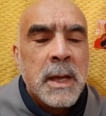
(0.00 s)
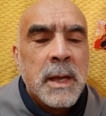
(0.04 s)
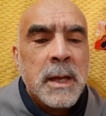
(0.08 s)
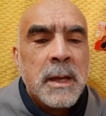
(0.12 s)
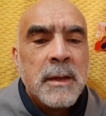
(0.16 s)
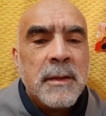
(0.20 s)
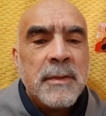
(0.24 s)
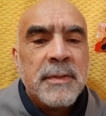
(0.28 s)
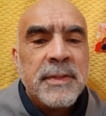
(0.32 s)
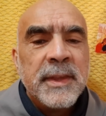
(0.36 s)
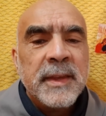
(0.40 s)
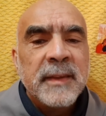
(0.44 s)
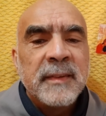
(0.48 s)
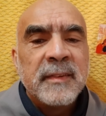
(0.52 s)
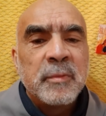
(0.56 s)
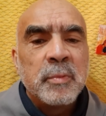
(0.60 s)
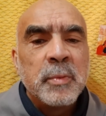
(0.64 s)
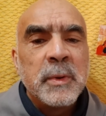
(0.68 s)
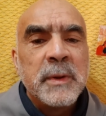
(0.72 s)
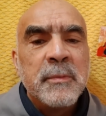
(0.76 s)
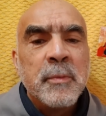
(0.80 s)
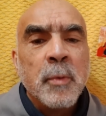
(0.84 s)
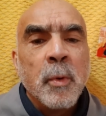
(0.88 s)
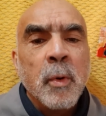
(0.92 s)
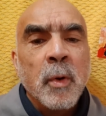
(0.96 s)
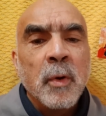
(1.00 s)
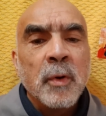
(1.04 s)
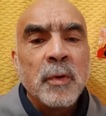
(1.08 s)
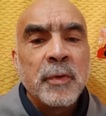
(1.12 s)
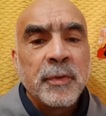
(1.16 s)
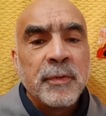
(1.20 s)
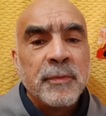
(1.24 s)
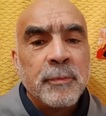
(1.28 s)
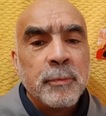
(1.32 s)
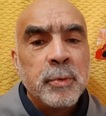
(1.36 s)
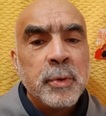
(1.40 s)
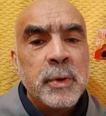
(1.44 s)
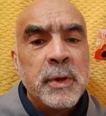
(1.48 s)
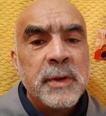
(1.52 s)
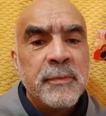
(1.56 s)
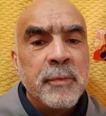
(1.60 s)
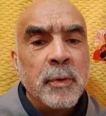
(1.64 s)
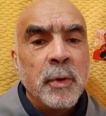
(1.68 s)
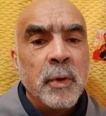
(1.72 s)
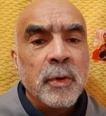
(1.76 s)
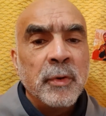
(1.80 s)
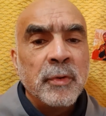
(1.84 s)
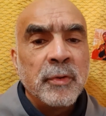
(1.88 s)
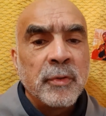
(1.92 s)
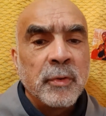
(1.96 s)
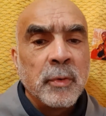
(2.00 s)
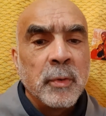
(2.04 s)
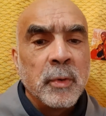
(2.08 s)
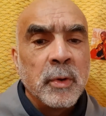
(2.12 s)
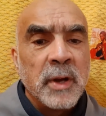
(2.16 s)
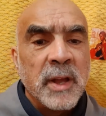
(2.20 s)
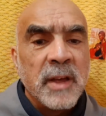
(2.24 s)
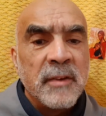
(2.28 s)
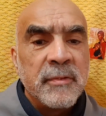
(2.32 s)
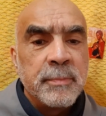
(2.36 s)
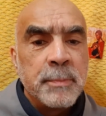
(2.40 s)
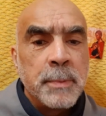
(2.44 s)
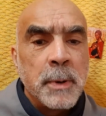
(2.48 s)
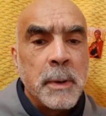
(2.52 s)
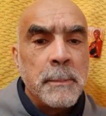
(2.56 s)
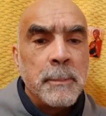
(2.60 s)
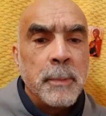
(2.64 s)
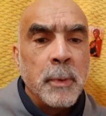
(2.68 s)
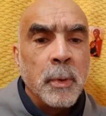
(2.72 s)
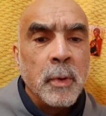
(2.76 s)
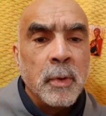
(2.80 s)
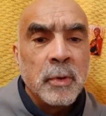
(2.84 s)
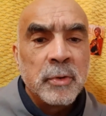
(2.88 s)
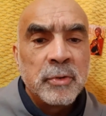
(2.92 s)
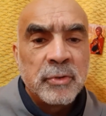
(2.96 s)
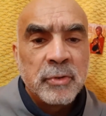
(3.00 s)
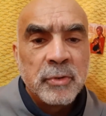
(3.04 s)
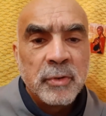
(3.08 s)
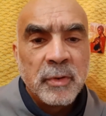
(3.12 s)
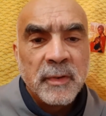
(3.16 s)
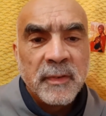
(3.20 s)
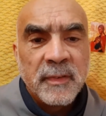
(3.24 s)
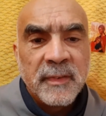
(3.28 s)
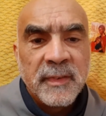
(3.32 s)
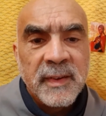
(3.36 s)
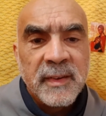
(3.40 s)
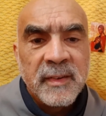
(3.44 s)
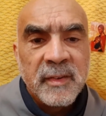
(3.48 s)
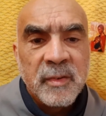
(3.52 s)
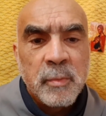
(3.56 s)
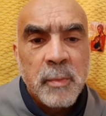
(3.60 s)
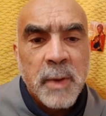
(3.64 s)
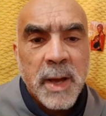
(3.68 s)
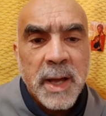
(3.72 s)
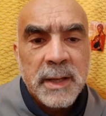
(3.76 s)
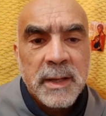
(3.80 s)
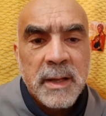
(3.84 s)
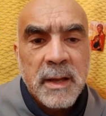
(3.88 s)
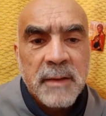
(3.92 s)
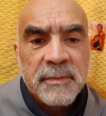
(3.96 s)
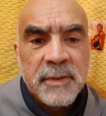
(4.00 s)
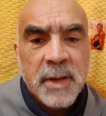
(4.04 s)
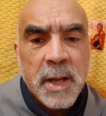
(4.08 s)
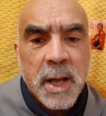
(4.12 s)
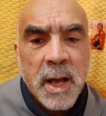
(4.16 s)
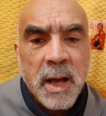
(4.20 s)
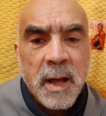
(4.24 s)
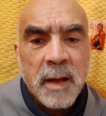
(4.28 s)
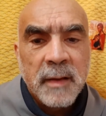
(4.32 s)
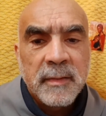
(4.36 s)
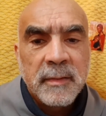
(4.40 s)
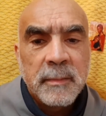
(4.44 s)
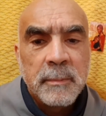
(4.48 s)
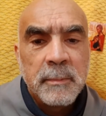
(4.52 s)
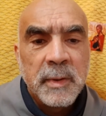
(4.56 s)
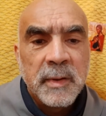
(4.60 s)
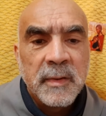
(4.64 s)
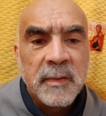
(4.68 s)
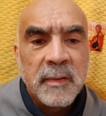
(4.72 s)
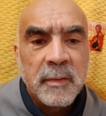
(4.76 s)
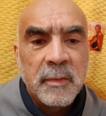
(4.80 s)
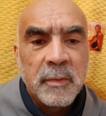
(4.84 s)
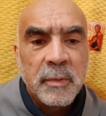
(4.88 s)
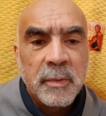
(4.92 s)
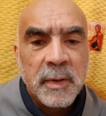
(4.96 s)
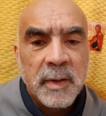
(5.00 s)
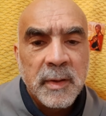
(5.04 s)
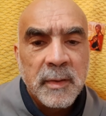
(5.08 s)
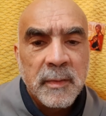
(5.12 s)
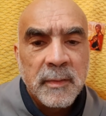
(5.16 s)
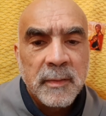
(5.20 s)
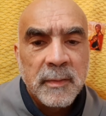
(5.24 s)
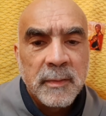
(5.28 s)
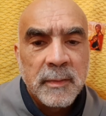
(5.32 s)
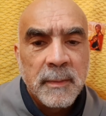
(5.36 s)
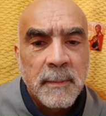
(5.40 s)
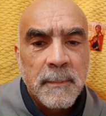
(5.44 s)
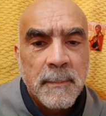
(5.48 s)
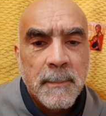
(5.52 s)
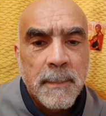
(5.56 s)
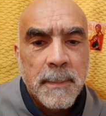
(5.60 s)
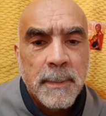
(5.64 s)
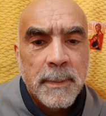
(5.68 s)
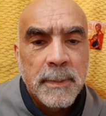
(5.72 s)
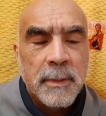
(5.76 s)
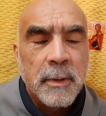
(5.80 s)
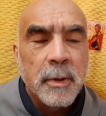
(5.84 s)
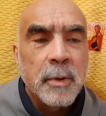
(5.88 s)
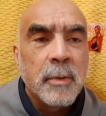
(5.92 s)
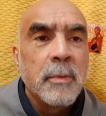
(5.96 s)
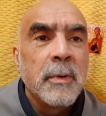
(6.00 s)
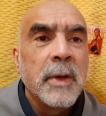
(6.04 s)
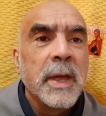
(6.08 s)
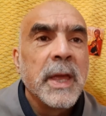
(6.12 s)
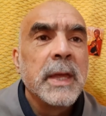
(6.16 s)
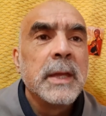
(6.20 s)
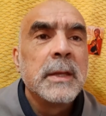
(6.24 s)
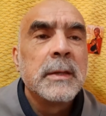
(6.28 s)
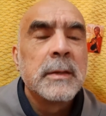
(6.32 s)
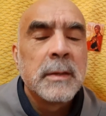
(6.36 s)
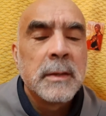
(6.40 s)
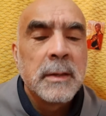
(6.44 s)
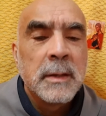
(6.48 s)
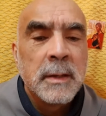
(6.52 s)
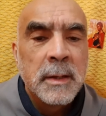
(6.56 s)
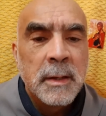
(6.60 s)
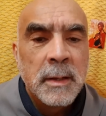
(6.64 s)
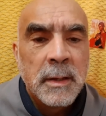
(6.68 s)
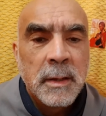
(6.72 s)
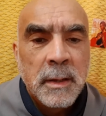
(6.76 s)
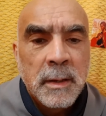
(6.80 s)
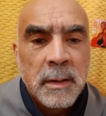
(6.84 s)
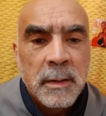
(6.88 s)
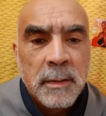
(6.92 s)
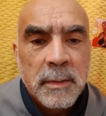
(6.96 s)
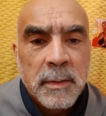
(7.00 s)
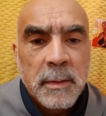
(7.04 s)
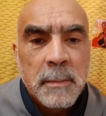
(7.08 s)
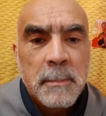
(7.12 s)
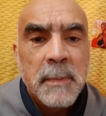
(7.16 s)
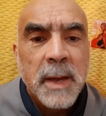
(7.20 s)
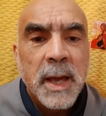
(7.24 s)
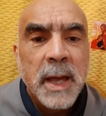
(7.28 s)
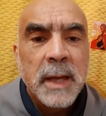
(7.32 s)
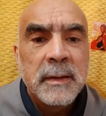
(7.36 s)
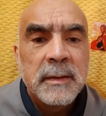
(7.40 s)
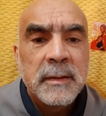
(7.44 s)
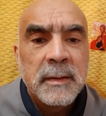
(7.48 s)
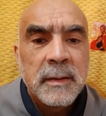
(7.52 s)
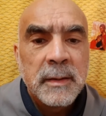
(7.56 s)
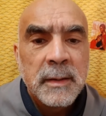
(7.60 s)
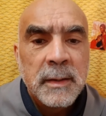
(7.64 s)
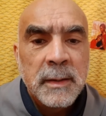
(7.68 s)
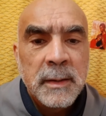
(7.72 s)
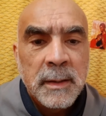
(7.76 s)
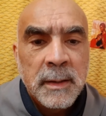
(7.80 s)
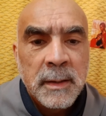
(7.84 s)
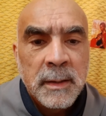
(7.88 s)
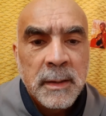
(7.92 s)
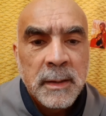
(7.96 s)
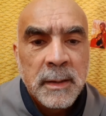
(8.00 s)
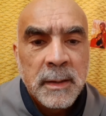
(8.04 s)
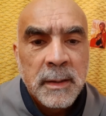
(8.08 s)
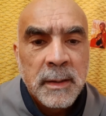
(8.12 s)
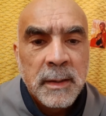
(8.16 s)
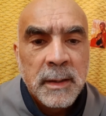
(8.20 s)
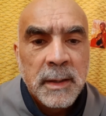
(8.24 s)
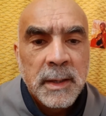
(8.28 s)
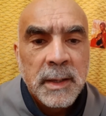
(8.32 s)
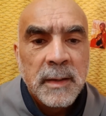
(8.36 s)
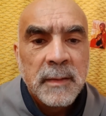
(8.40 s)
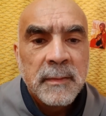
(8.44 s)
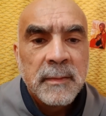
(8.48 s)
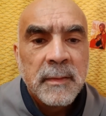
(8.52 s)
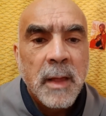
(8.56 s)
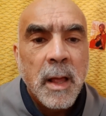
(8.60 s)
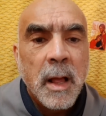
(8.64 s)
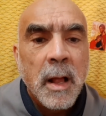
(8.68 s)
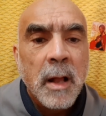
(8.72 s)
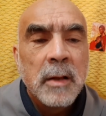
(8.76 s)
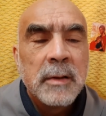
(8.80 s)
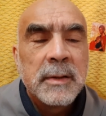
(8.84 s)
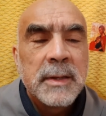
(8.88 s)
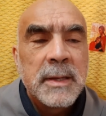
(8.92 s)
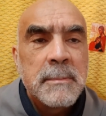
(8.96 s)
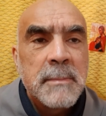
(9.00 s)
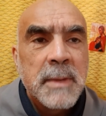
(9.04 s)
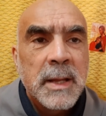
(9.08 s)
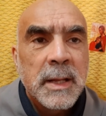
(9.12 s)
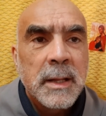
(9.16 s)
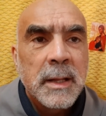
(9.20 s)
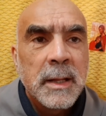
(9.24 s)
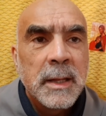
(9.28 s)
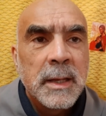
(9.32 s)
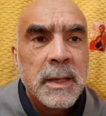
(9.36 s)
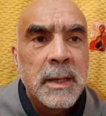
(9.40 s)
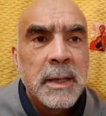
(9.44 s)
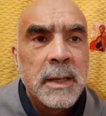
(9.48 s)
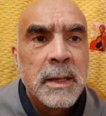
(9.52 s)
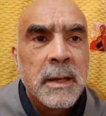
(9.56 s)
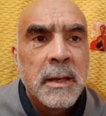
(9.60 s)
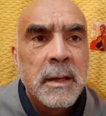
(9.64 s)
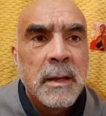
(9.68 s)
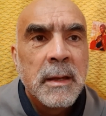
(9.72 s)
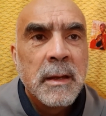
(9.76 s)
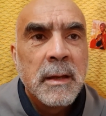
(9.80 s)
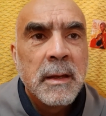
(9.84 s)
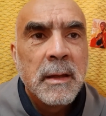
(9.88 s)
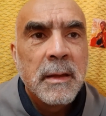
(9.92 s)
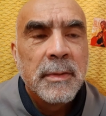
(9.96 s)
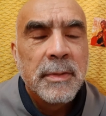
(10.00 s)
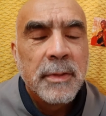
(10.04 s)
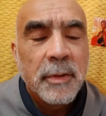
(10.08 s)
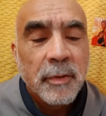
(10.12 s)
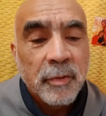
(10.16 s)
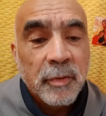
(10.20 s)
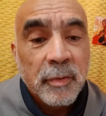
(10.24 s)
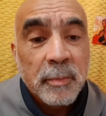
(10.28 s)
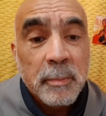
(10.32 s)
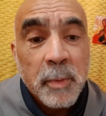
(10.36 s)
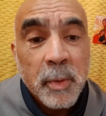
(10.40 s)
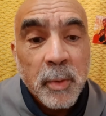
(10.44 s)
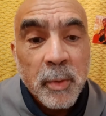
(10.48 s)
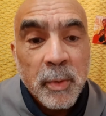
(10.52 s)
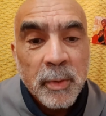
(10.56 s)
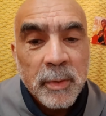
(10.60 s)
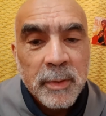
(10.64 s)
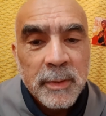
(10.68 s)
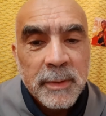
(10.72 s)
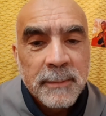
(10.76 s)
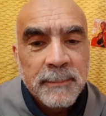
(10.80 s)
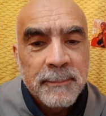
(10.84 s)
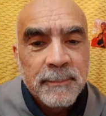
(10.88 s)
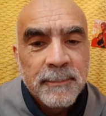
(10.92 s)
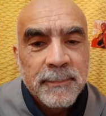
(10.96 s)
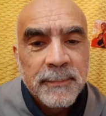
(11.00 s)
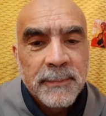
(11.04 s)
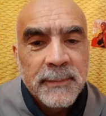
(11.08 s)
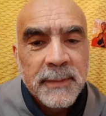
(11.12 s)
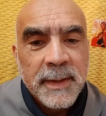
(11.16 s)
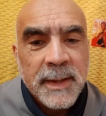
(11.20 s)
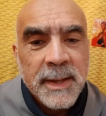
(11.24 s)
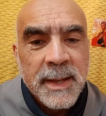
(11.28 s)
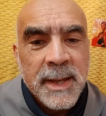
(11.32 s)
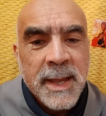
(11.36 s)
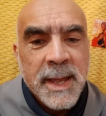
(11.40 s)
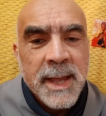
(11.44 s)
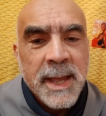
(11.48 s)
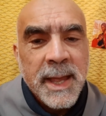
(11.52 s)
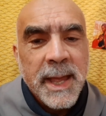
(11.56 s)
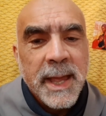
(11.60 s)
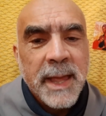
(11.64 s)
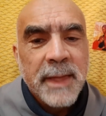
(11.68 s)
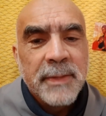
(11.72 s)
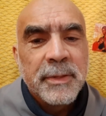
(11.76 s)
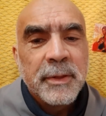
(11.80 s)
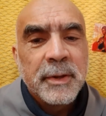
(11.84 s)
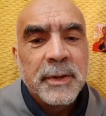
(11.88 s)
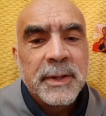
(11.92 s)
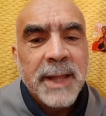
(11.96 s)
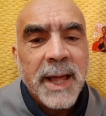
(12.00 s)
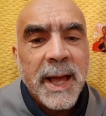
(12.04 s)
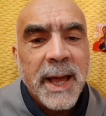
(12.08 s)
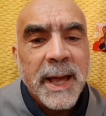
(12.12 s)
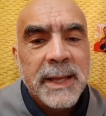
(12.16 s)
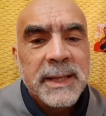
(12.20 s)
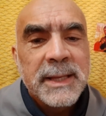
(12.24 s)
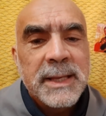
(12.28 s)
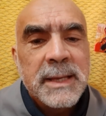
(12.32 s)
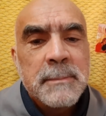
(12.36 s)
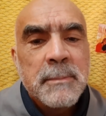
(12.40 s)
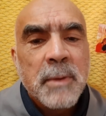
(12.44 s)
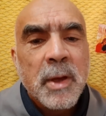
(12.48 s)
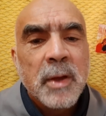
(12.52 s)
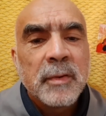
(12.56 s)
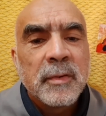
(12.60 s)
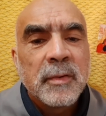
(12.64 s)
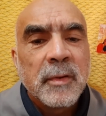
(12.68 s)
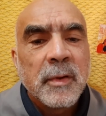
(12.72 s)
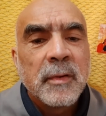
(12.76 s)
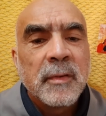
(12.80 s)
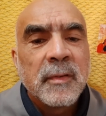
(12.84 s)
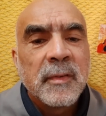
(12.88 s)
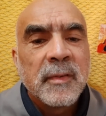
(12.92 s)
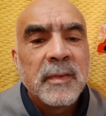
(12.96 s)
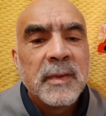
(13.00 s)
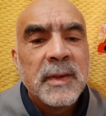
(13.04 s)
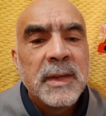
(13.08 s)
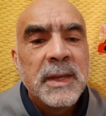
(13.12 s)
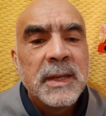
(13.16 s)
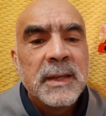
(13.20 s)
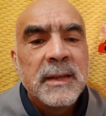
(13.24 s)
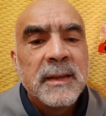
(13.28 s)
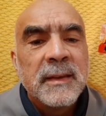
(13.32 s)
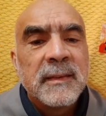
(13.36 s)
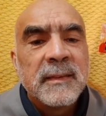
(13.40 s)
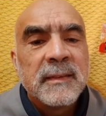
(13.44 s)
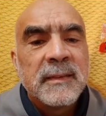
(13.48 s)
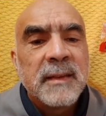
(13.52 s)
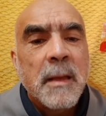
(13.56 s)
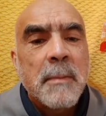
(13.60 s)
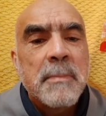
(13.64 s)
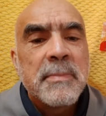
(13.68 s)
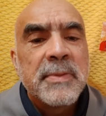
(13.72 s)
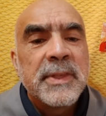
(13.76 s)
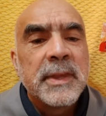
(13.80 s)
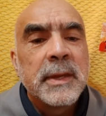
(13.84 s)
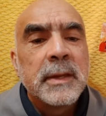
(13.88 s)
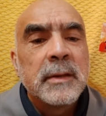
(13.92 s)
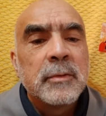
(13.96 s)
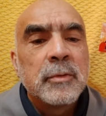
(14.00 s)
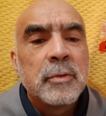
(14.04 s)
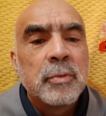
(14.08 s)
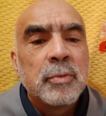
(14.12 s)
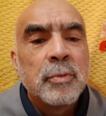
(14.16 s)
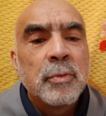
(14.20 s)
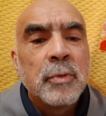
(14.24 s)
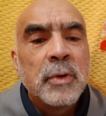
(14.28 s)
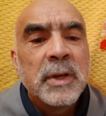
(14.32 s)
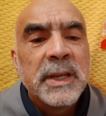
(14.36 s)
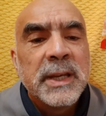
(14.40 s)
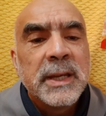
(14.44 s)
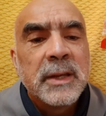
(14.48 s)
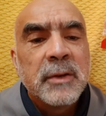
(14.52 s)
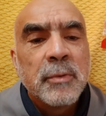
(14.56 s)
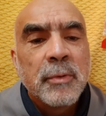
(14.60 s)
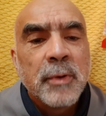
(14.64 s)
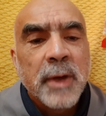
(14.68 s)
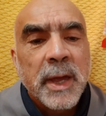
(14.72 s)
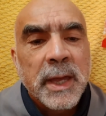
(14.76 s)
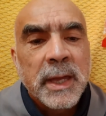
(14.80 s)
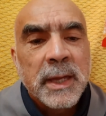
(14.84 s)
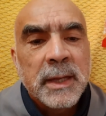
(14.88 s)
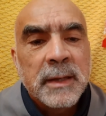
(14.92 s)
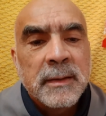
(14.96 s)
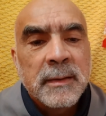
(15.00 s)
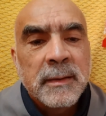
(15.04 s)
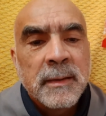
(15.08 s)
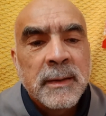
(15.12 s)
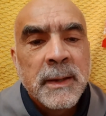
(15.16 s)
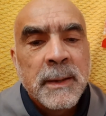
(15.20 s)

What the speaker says: This reversal of proportions is one of God's mysteries. The great, the mighty, is ultimately the small. And the tiny mustard seed is something truly great.